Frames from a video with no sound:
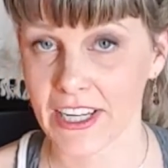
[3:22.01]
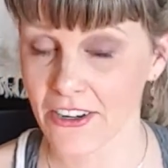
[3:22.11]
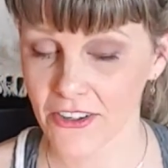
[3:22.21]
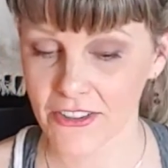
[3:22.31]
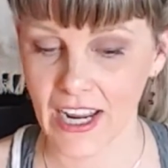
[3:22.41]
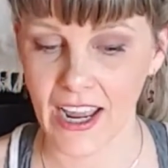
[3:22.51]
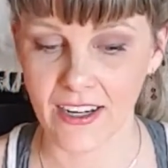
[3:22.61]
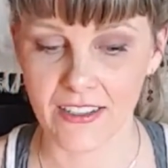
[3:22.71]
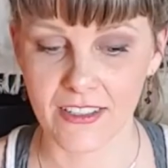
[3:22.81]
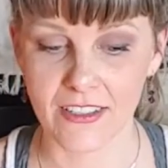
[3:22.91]
tarot
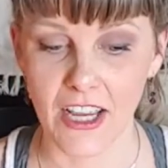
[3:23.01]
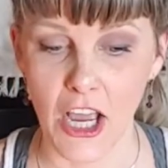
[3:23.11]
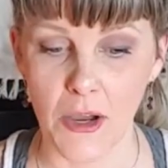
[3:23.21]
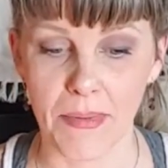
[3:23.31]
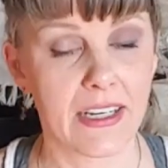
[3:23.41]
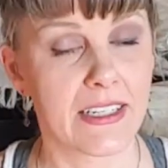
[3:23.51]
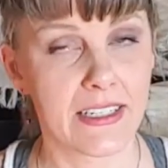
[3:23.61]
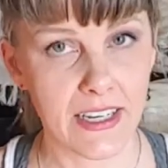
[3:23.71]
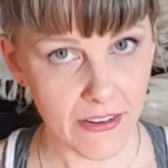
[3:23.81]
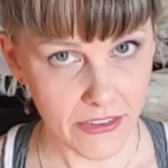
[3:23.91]
decks, but
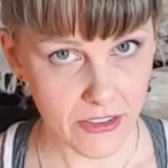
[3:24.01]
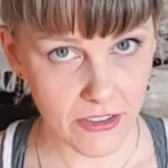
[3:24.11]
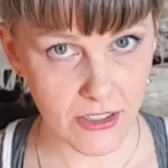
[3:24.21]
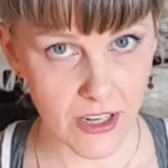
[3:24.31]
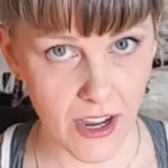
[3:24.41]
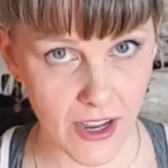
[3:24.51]
never